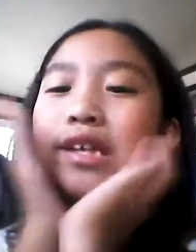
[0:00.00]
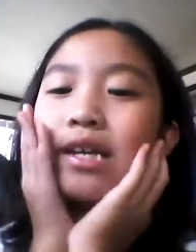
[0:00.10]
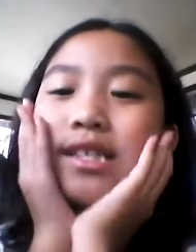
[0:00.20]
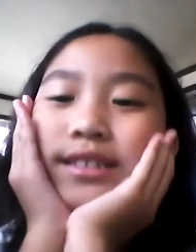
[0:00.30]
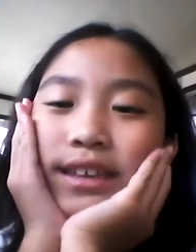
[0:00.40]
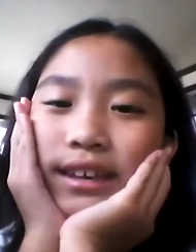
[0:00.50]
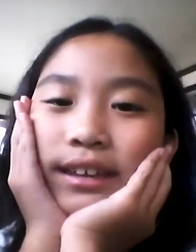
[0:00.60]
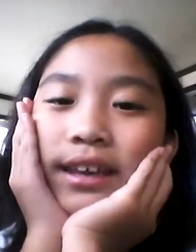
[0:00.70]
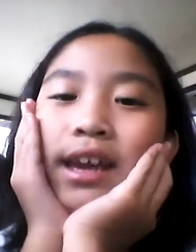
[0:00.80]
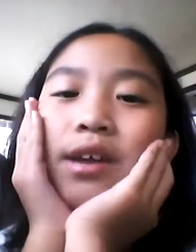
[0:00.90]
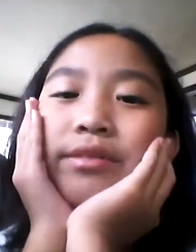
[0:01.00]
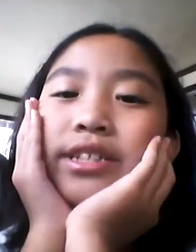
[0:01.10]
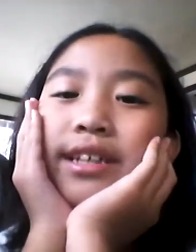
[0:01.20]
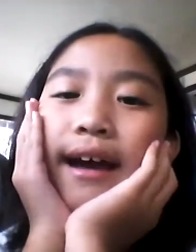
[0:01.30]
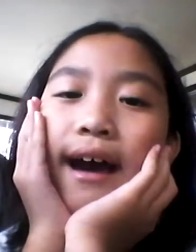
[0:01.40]
a skincare
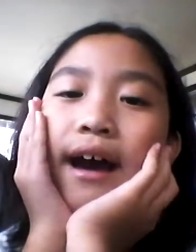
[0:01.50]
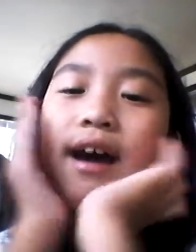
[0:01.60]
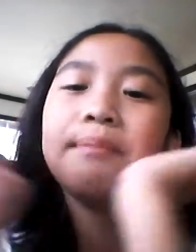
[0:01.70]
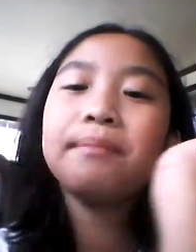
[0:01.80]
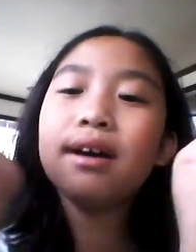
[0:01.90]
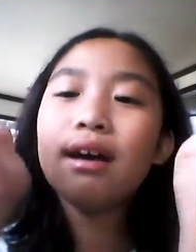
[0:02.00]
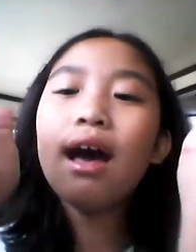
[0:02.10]
which um